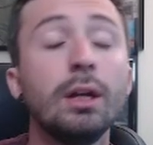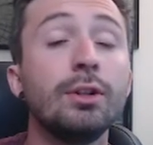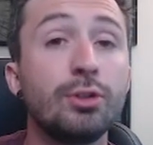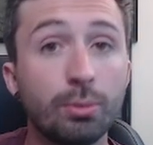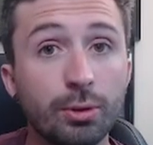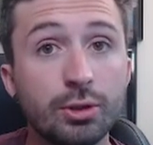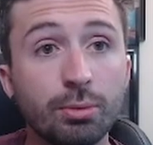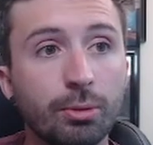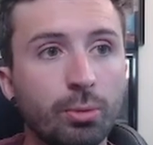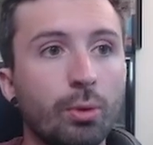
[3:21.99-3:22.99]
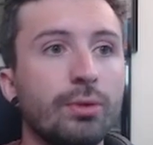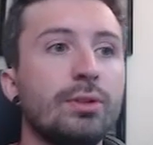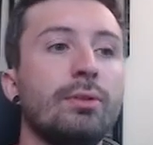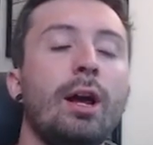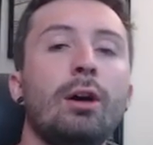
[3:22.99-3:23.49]
Super important.
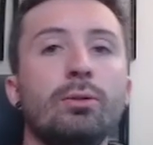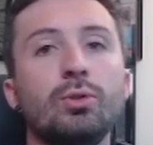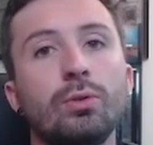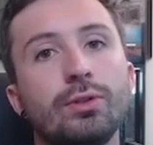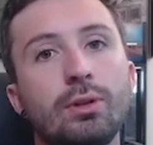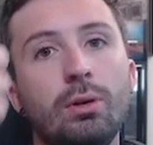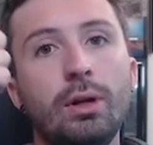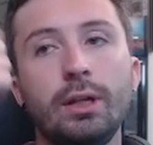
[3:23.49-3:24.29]
So now Droll is gone,